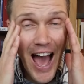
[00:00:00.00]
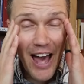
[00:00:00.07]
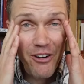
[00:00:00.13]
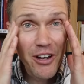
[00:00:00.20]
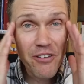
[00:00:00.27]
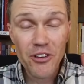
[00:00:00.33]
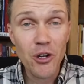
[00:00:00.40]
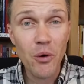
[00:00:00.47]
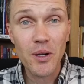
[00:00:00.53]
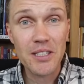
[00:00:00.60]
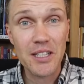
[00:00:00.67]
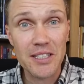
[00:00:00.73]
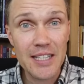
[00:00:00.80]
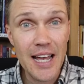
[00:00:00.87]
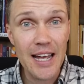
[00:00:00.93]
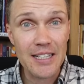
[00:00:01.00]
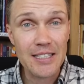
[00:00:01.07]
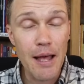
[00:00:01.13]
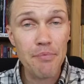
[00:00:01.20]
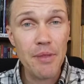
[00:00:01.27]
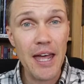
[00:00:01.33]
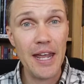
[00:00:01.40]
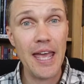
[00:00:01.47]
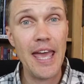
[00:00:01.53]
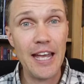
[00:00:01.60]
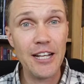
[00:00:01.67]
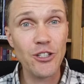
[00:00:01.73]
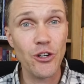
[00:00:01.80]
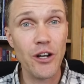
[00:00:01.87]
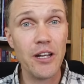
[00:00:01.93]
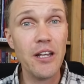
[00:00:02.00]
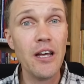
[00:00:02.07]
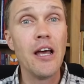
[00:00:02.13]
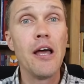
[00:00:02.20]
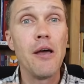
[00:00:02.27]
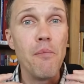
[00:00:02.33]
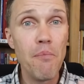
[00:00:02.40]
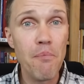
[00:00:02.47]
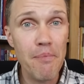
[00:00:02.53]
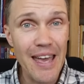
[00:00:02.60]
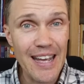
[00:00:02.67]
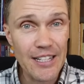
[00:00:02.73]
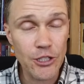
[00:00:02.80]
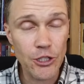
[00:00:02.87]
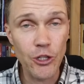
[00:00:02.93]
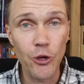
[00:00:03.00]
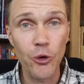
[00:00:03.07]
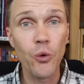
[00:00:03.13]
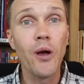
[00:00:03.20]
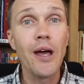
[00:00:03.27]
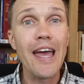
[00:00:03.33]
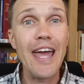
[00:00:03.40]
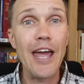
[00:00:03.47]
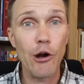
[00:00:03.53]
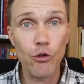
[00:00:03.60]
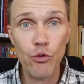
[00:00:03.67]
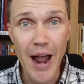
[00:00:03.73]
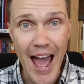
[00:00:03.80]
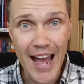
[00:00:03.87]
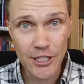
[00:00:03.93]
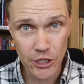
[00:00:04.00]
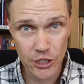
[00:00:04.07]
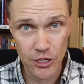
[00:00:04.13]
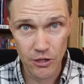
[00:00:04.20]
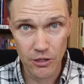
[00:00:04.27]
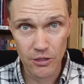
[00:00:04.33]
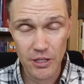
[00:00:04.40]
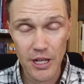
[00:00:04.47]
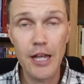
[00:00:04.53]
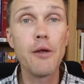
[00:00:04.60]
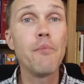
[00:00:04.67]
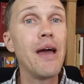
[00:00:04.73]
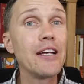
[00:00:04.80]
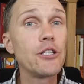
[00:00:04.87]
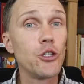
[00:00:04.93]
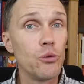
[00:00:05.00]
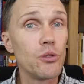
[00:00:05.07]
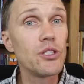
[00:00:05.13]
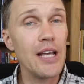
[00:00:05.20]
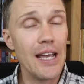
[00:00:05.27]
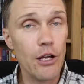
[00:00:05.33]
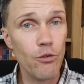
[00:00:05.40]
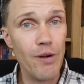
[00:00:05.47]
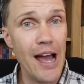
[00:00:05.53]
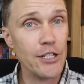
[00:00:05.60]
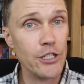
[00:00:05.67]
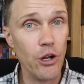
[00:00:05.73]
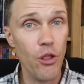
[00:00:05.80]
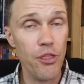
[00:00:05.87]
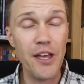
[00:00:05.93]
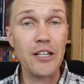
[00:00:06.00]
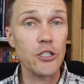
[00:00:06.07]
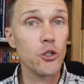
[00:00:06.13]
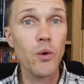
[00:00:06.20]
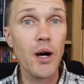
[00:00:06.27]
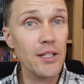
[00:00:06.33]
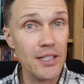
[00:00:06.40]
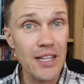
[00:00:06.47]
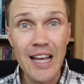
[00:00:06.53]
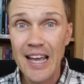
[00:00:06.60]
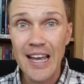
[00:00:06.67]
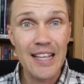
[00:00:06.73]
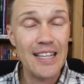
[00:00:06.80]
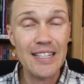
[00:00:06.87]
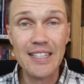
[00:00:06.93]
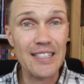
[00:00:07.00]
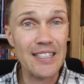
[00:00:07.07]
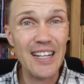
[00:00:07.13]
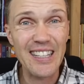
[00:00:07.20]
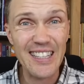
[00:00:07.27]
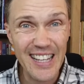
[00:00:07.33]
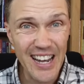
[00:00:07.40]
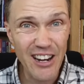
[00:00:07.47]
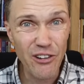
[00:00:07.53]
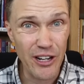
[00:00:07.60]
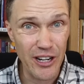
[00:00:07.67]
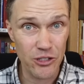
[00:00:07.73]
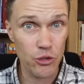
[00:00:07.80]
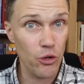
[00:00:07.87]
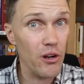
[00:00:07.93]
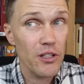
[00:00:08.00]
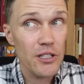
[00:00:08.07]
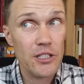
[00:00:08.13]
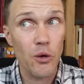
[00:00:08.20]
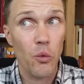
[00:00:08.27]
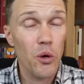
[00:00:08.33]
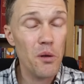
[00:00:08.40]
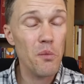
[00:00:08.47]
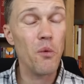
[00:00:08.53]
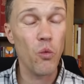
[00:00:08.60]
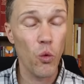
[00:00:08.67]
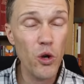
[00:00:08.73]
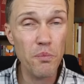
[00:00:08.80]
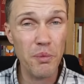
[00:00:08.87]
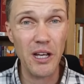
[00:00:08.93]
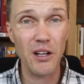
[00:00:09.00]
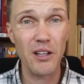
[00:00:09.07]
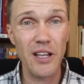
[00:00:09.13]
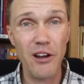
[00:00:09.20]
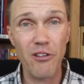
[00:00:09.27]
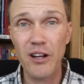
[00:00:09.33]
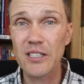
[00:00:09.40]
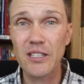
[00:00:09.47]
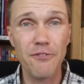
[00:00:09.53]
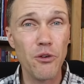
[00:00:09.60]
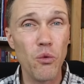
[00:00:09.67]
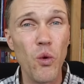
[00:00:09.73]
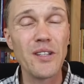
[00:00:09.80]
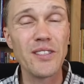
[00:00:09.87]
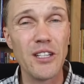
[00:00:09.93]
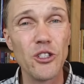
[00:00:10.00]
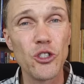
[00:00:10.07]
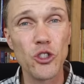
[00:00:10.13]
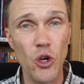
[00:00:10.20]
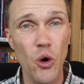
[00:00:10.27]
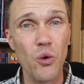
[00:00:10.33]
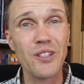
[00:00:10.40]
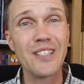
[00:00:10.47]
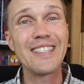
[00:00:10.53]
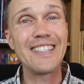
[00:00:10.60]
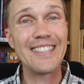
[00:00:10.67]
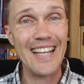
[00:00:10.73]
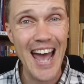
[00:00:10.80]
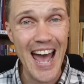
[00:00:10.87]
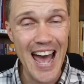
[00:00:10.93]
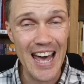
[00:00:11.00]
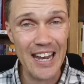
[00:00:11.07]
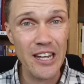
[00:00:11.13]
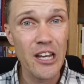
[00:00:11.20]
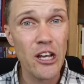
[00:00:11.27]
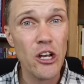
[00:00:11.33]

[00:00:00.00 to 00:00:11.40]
I don't even know what to say except that hatred makes you irrational and it makes you say irrational things. To us, this is hilarious, or at least it wouldn't, would be hilarious if it wasn't so sad.